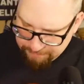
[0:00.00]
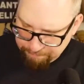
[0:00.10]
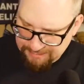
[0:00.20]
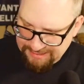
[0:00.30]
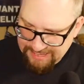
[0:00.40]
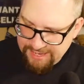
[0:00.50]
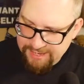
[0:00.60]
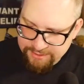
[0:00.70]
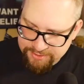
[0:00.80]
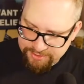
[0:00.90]

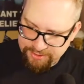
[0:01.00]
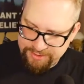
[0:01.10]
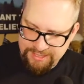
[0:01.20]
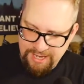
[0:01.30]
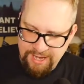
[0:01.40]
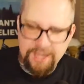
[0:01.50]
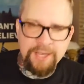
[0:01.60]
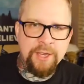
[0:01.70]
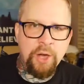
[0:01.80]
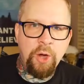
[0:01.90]
Blazer
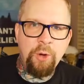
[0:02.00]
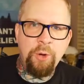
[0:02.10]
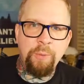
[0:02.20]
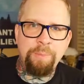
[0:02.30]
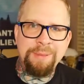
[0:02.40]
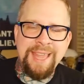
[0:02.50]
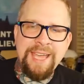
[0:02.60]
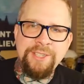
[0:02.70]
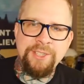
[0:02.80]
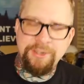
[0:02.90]
tank. Oh,
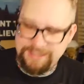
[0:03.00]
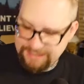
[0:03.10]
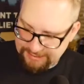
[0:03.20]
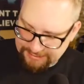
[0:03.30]
Blazer. It's like